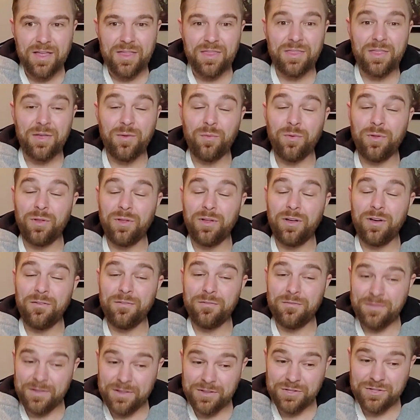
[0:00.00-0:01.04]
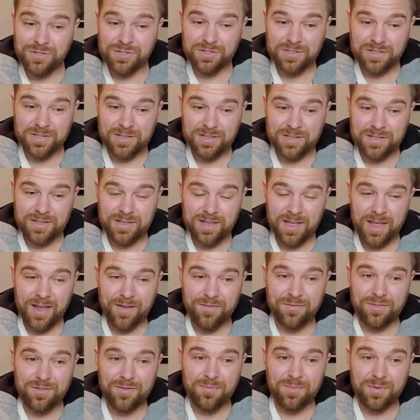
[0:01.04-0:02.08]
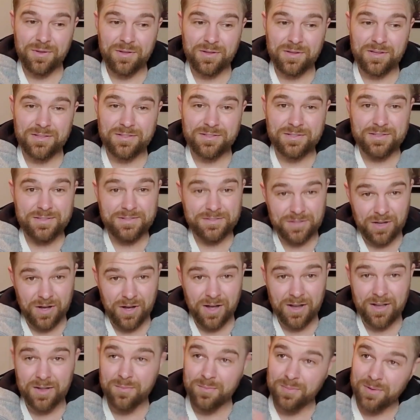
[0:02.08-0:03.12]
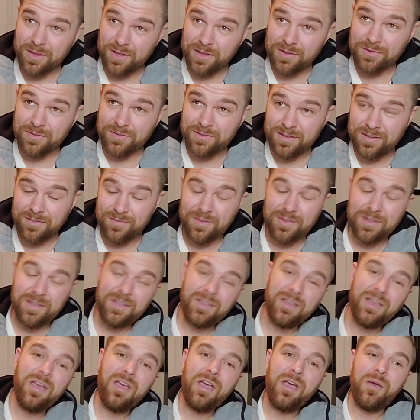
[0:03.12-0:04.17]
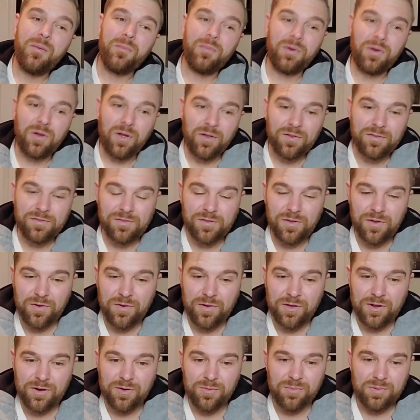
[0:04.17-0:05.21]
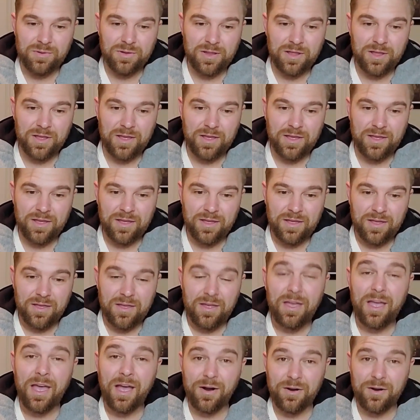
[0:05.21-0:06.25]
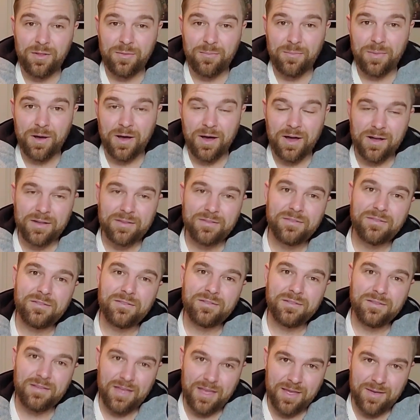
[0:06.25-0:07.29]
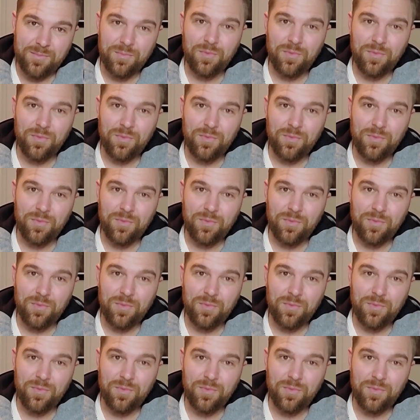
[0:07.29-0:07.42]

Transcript: that will eventually have the ability to dock and play on your TV, but also it'll play out of the box Game